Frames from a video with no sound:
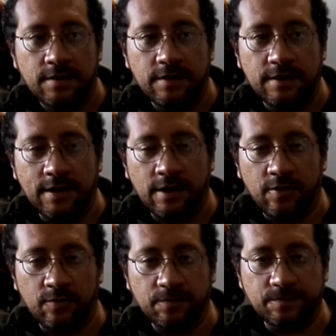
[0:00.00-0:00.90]

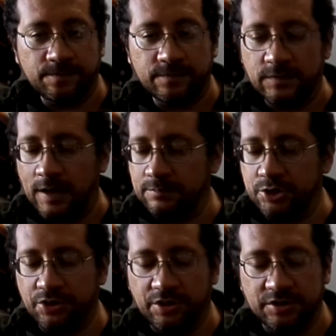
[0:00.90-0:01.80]
Now, I'm
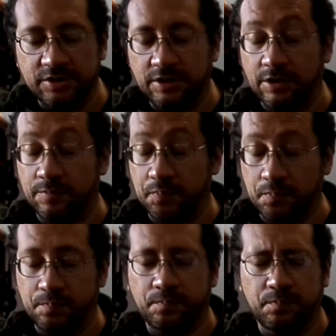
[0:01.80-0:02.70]
sure there's the
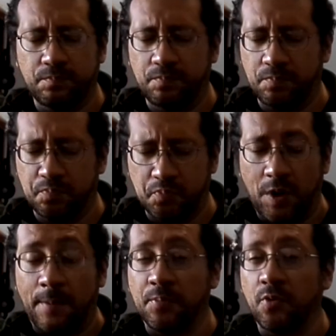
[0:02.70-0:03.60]

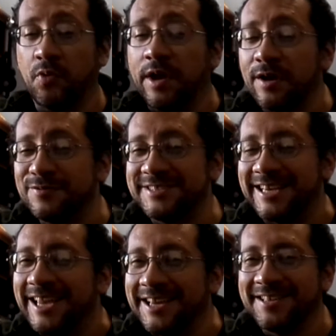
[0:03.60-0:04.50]
proper way of
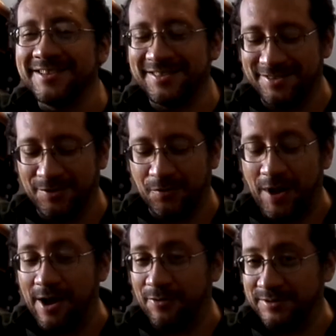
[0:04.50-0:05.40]
saying
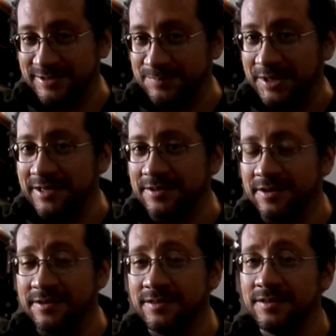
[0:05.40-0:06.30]
how it's being
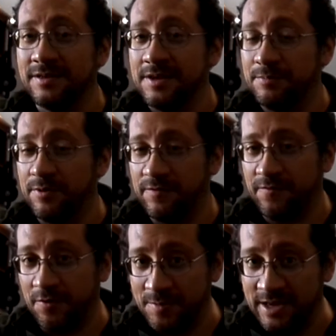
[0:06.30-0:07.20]
done, but
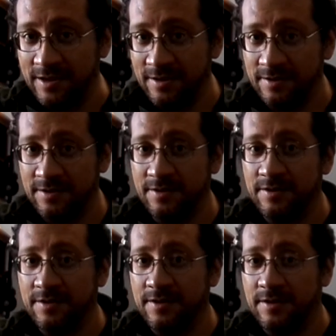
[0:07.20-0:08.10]
for me,
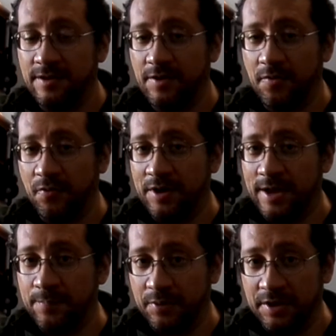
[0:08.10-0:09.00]
when I
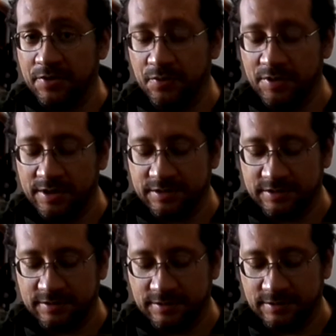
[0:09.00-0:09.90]
play through
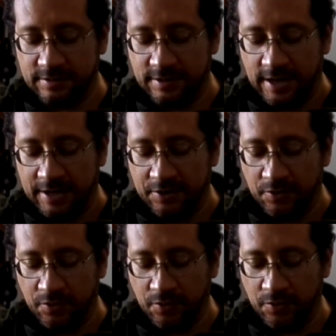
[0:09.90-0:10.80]
this, I
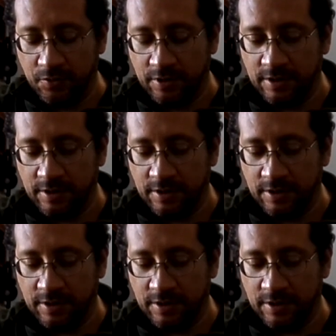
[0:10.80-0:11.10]
do